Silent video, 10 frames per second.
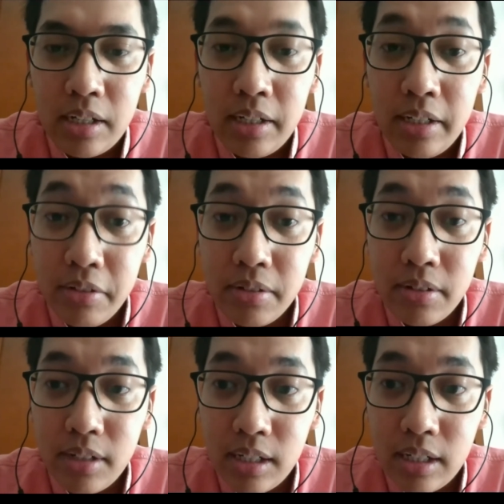it is
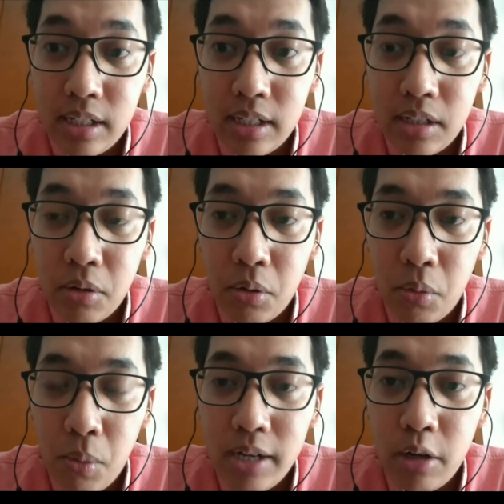
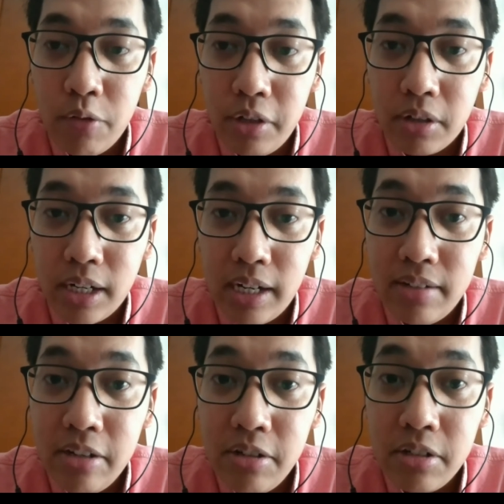one of the
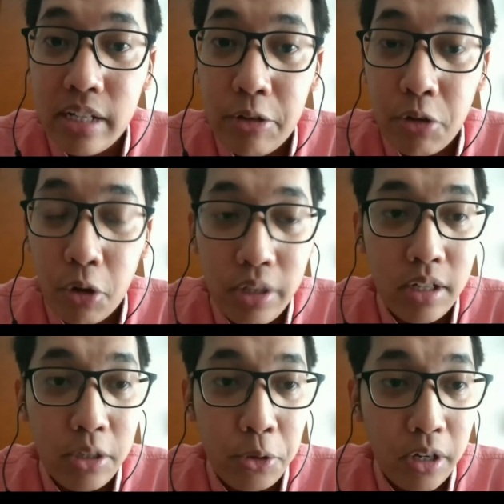organizations that I joined
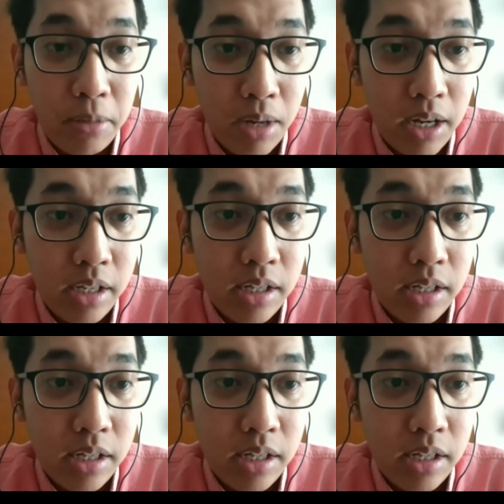during my